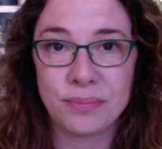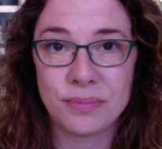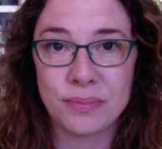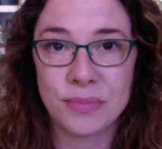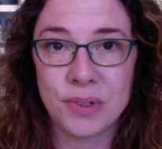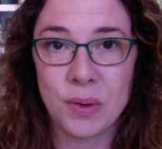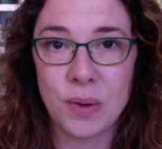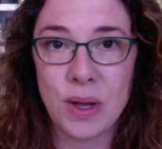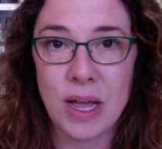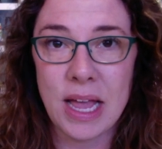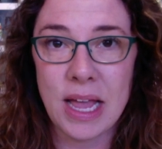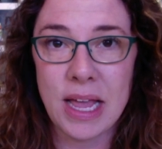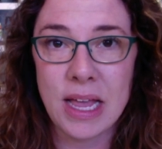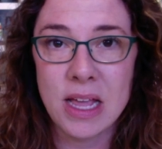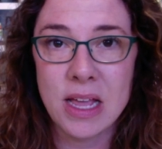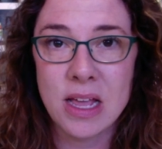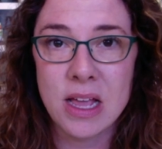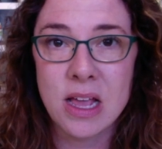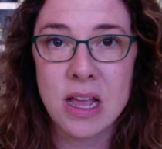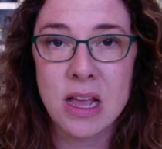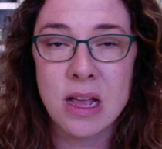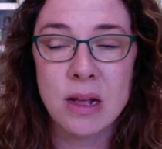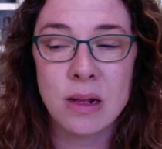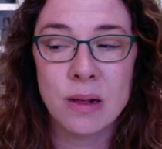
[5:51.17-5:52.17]
Okay?
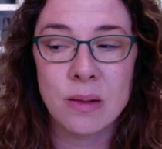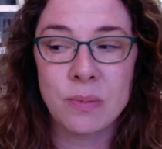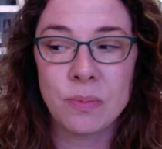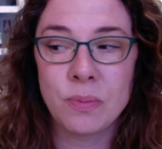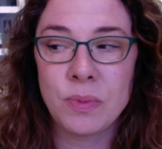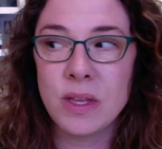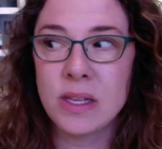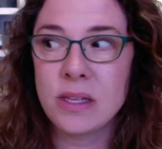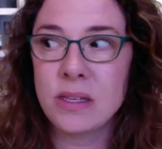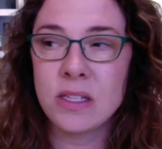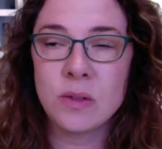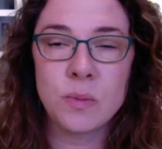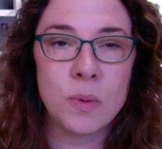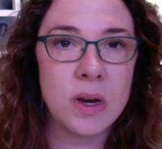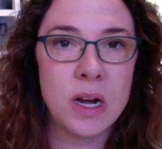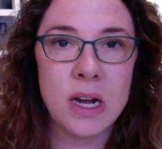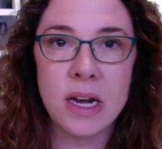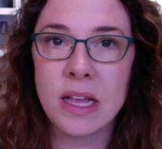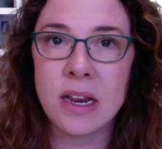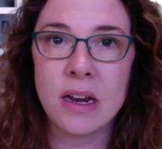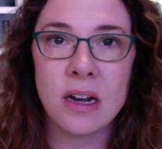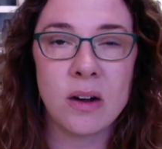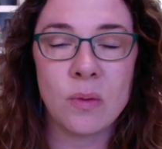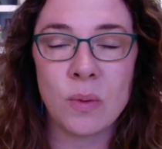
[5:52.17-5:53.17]
This is what an
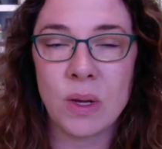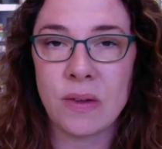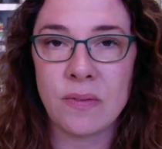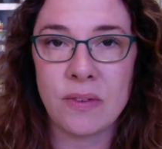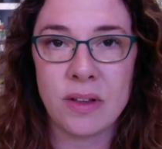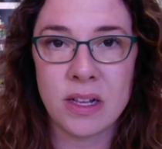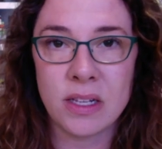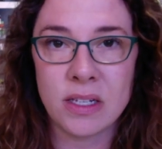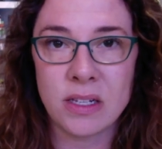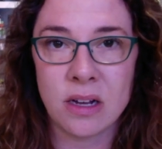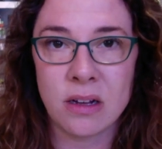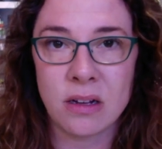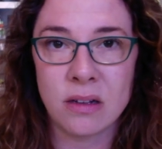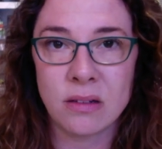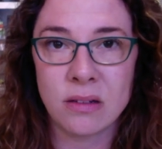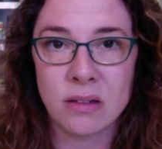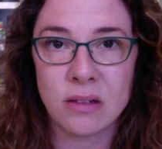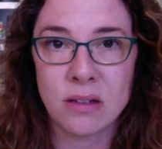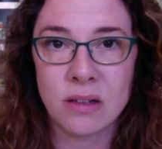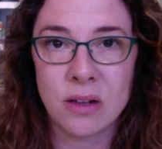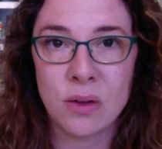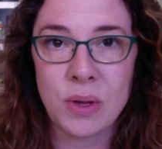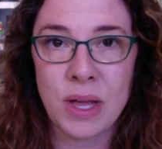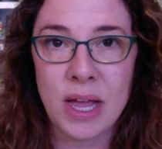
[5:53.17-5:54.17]
interweave is, y'all.
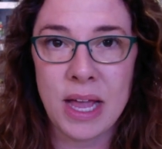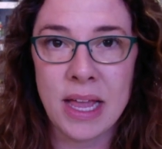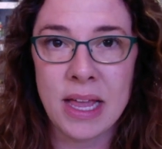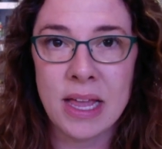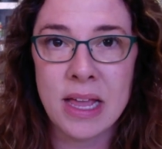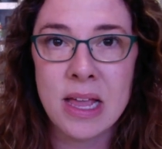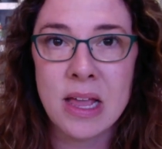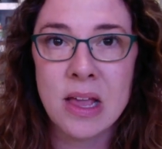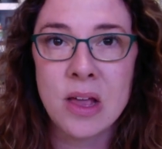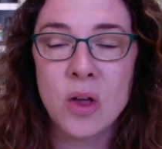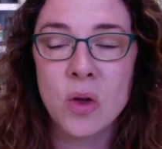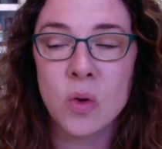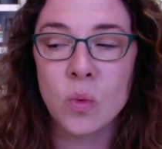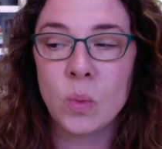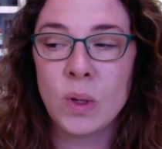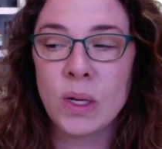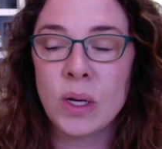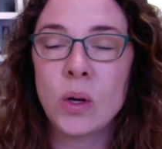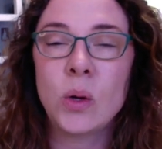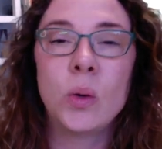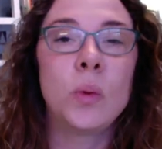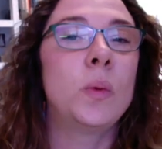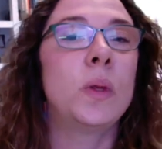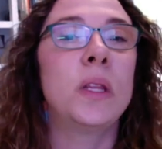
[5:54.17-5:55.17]
Okay? We
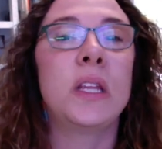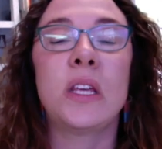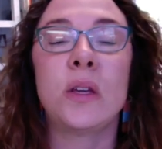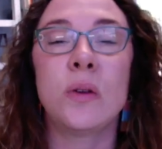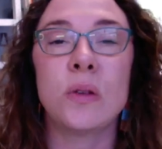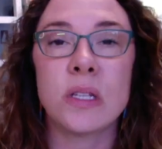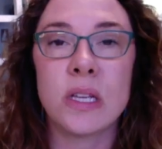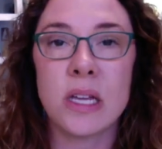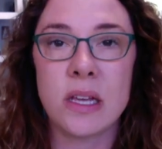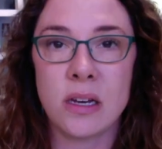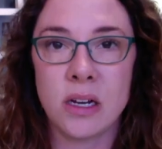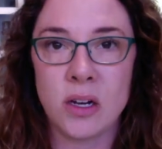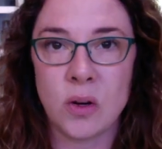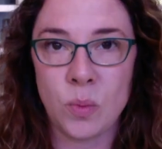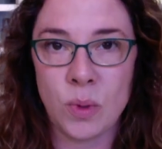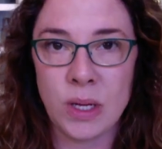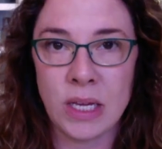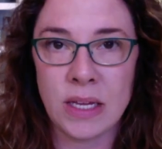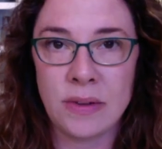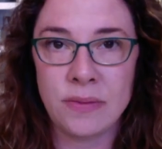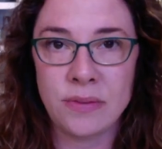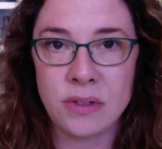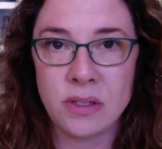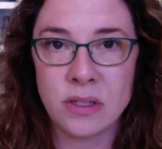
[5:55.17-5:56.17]
only use
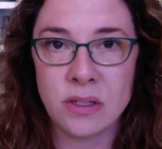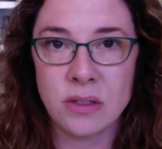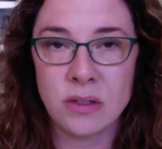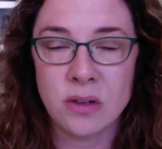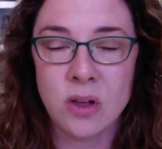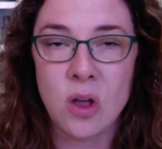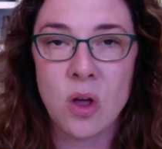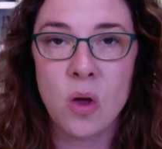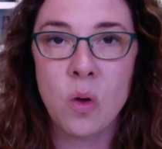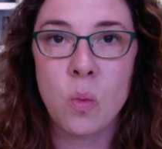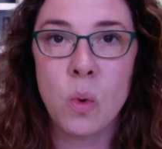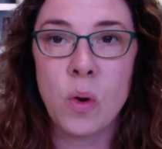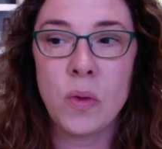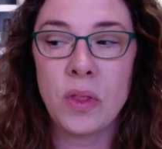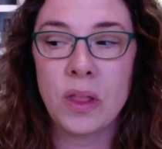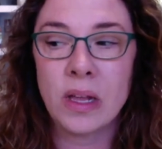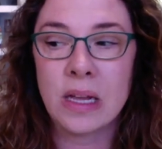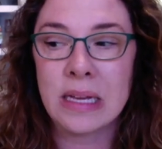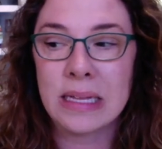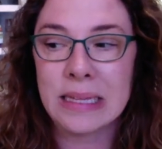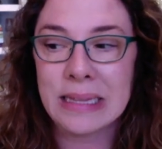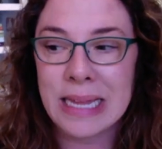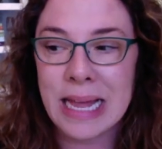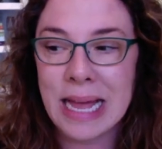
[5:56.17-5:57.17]
interweaves when the
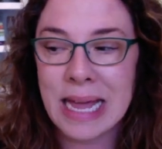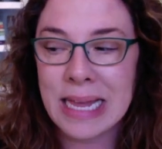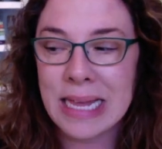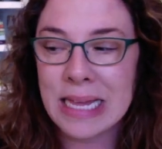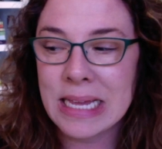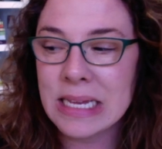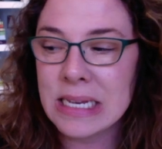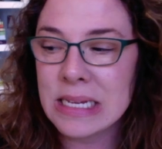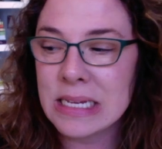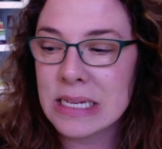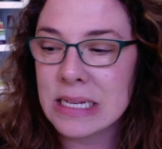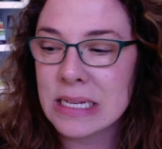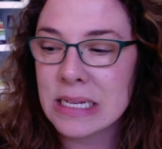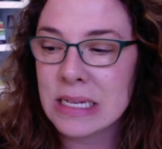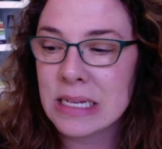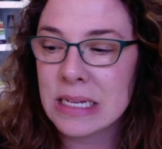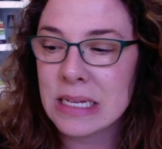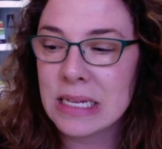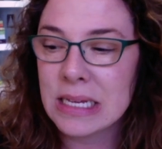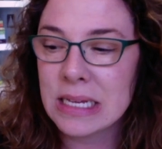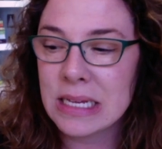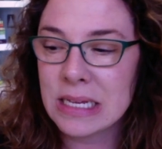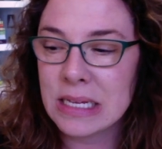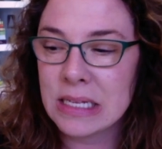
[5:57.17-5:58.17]
client
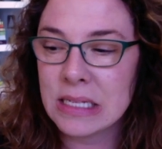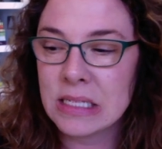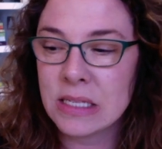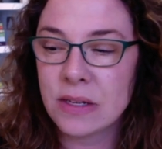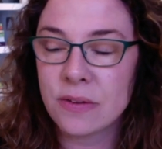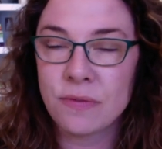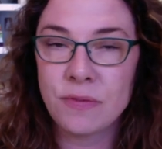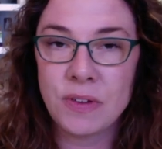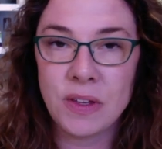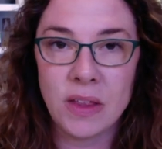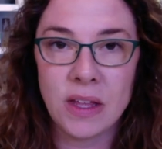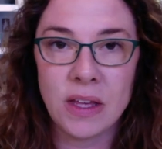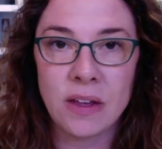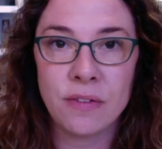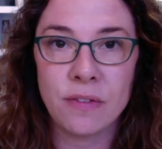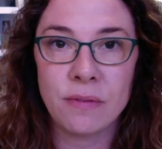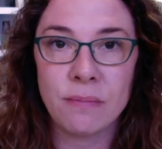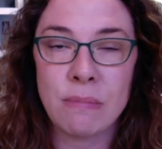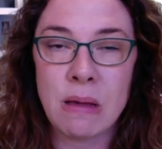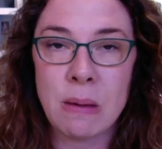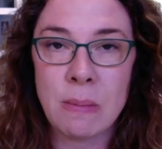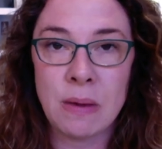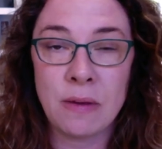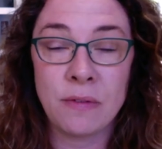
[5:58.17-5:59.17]
is feeling
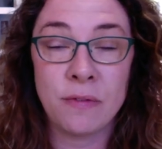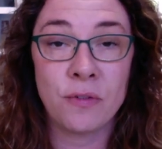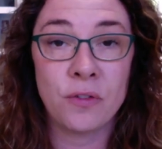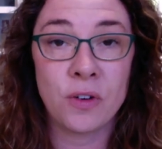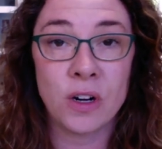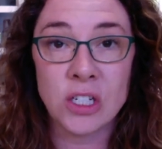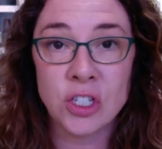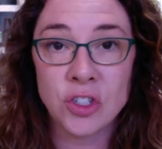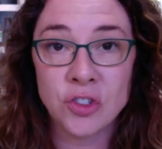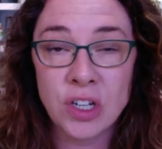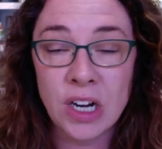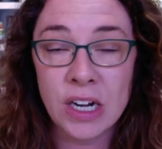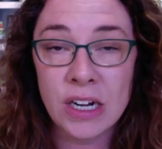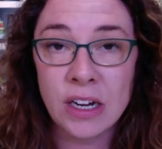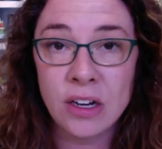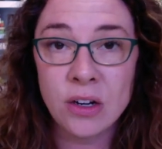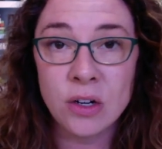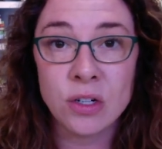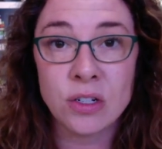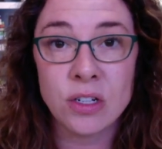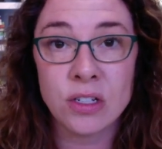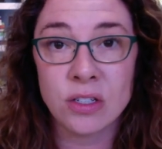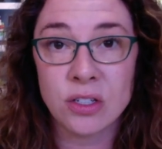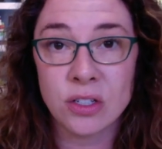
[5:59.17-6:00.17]
maybe frustrated
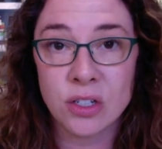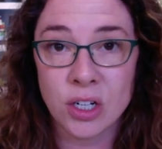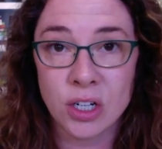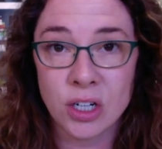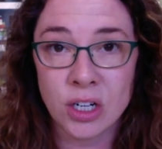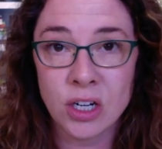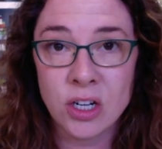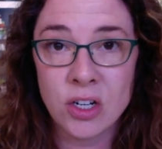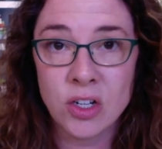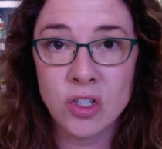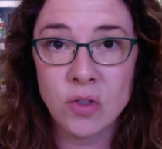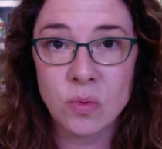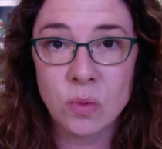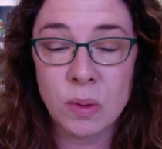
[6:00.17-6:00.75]
or discouraged.